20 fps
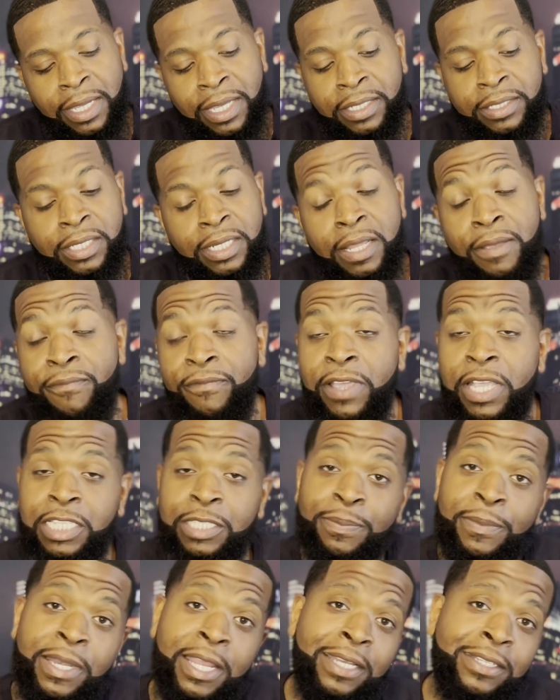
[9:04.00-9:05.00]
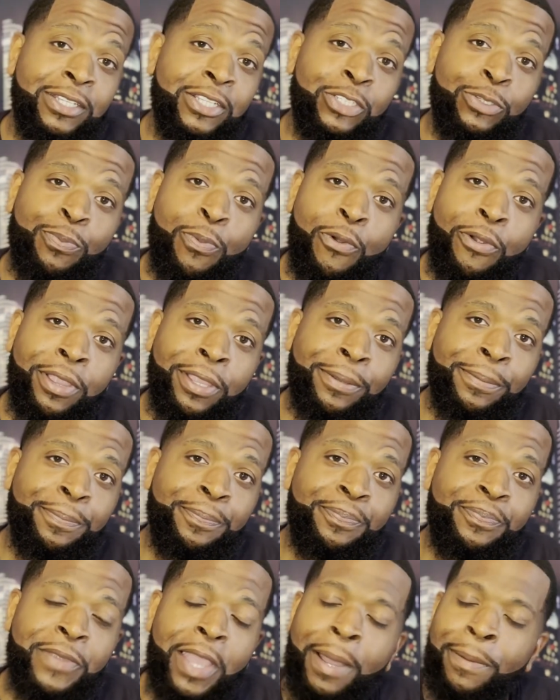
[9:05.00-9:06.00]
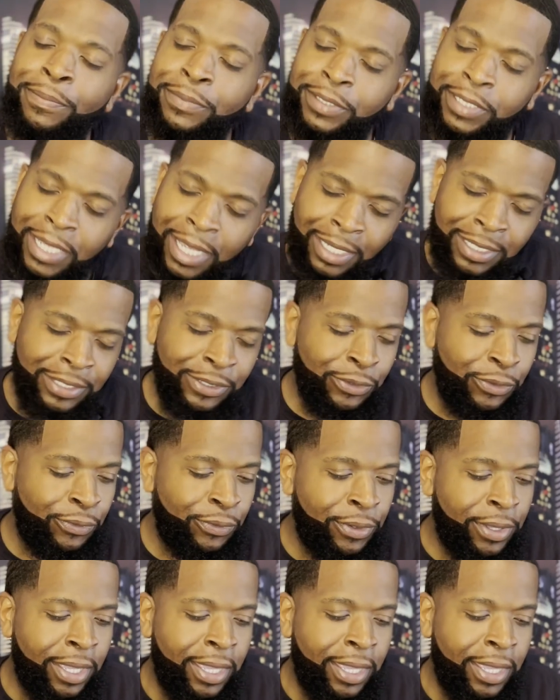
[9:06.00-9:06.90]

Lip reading: it's an investment at this point. I'm telling you.